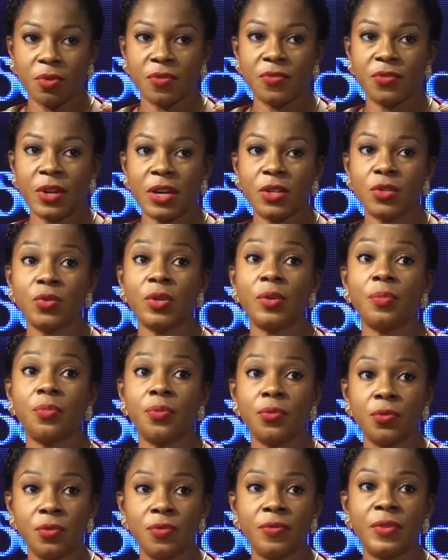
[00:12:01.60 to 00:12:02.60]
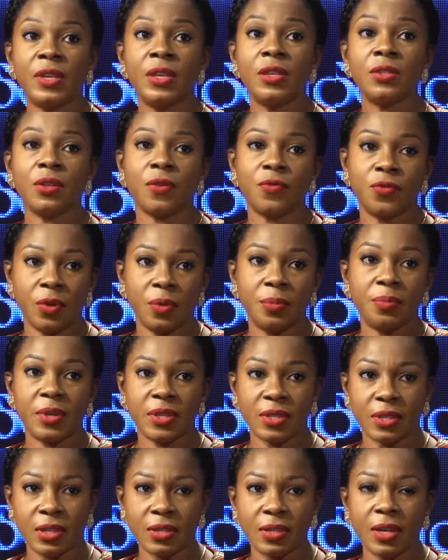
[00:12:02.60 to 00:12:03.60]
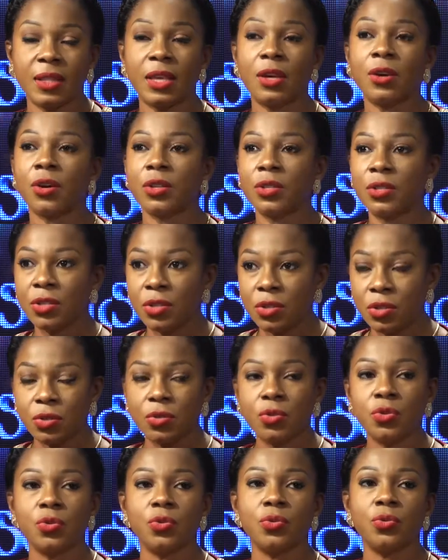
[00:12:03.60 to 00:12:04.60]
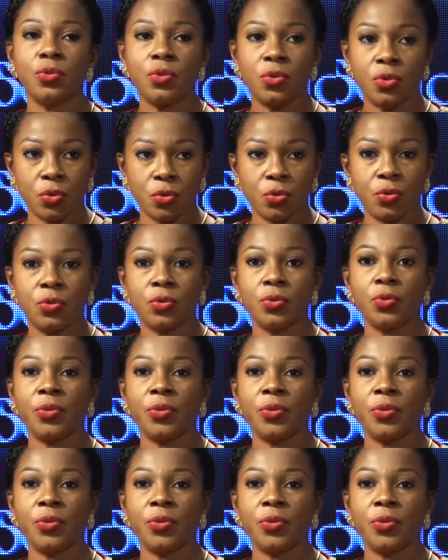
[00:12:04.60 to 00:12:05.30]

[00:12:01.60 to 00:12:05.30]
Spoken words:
of trying to improve ease of doing business, and they continue to do